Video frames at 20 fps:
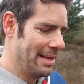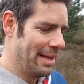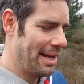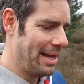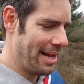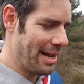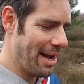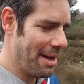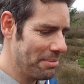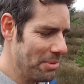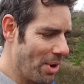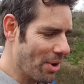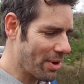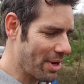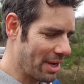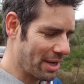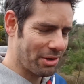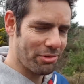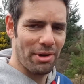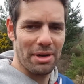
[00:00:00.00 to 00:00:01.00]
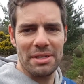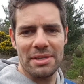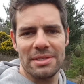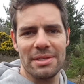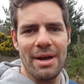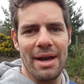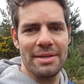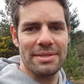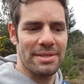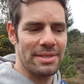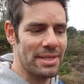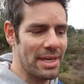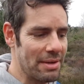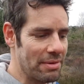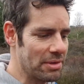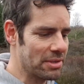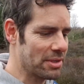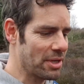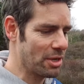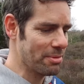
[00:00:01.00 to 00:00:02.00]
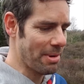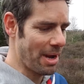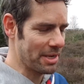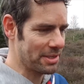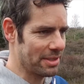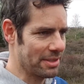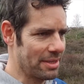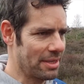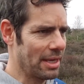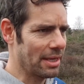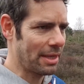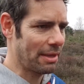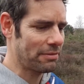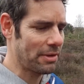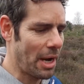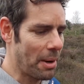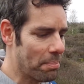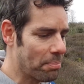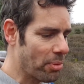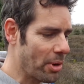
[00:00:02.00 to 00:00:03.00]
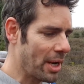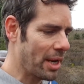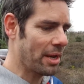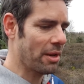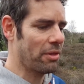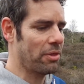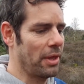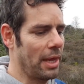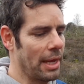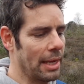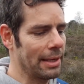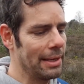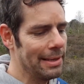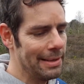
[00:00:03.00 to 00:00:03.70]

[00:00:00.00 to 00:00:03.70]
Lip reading: I'm not going to criticise the series too much because I think they've done a brilliant thing.